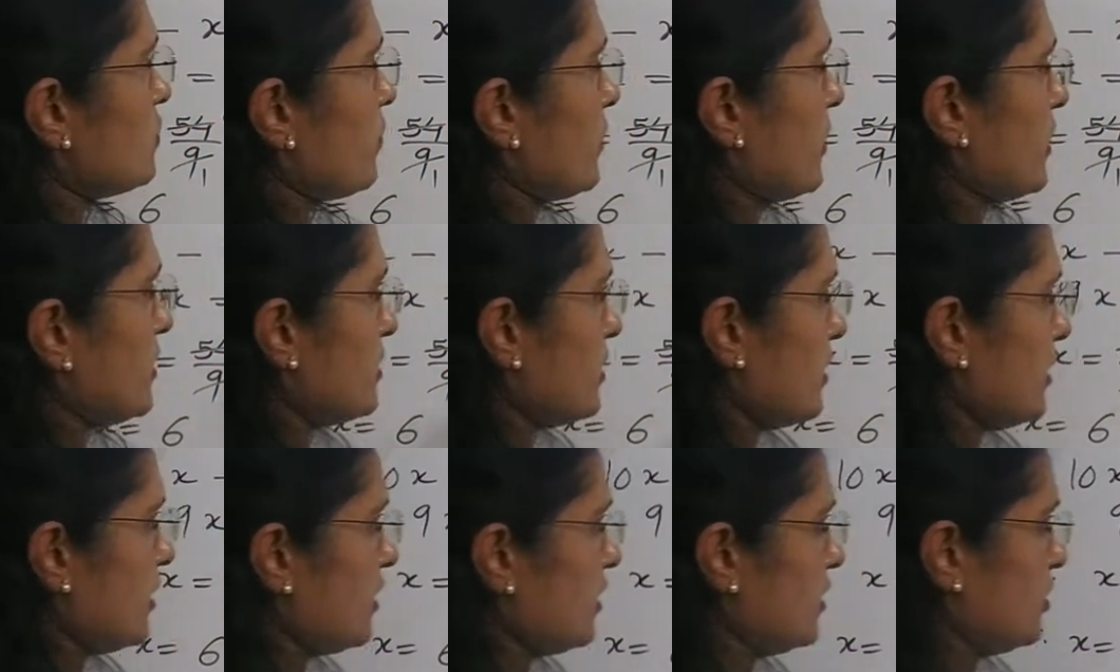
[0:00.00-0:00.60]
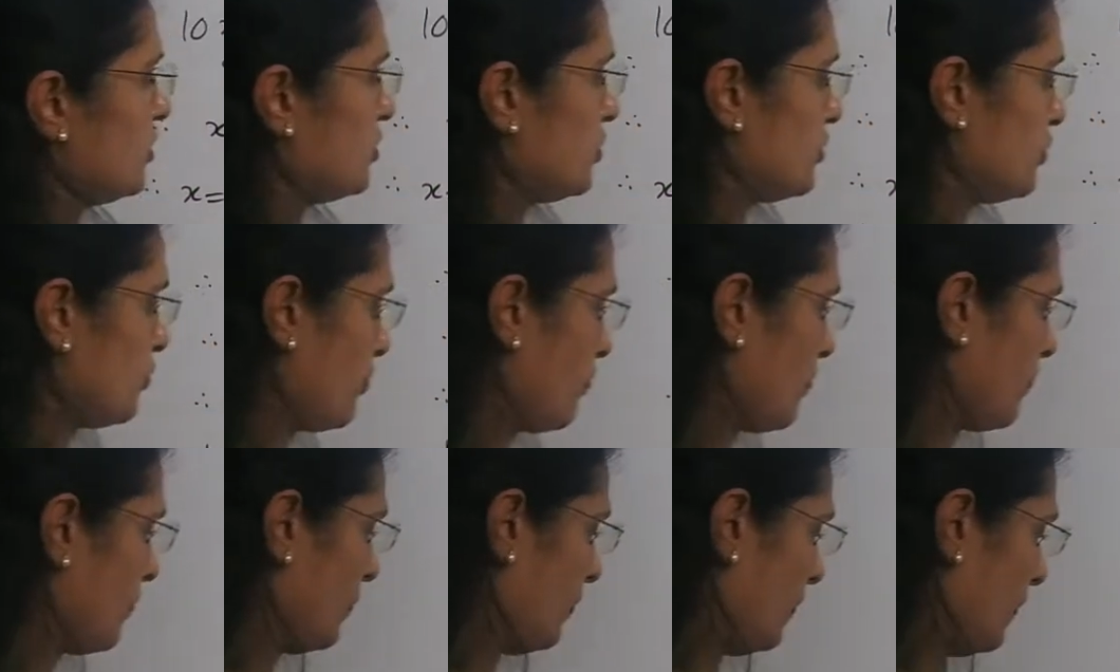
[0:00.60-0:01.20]
present age.
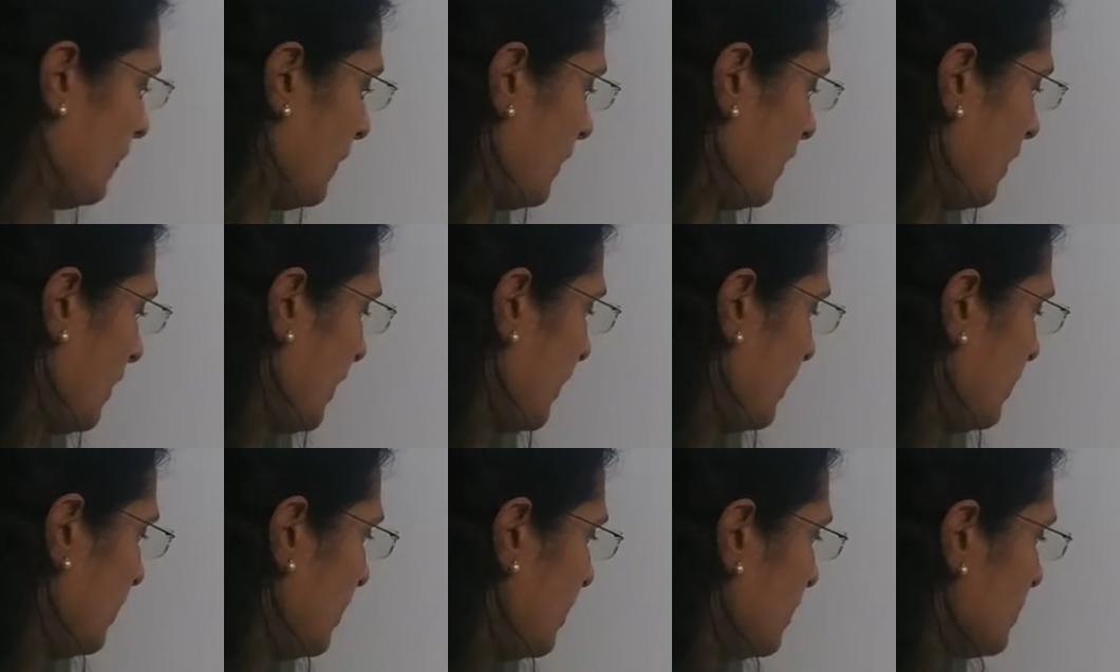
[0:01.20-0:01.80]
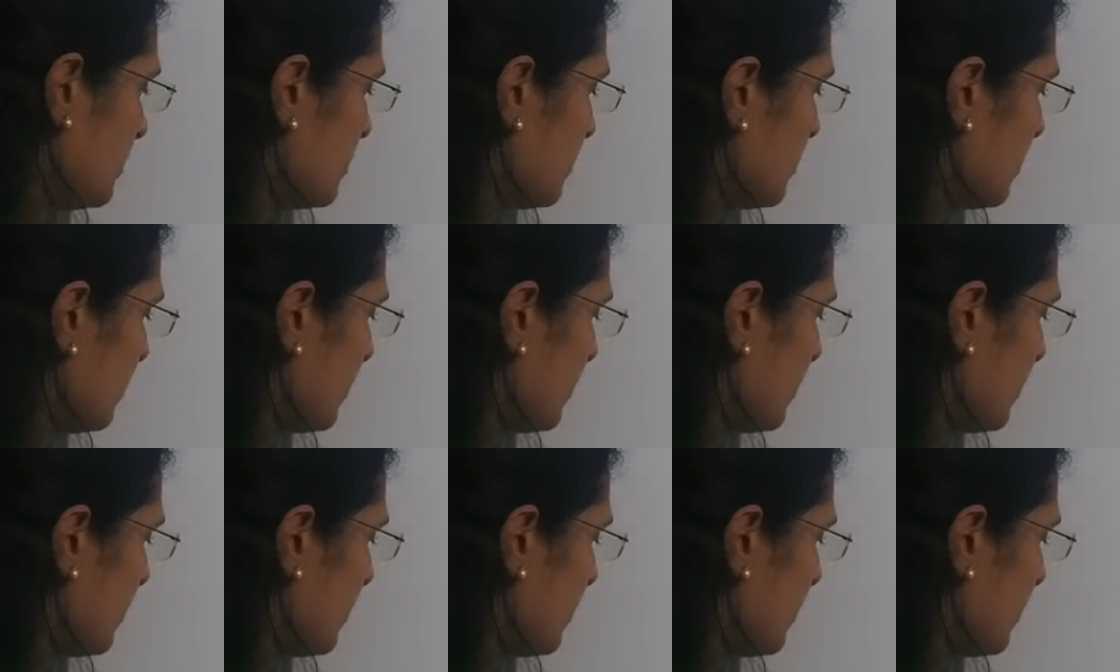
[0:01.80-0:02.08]
And next,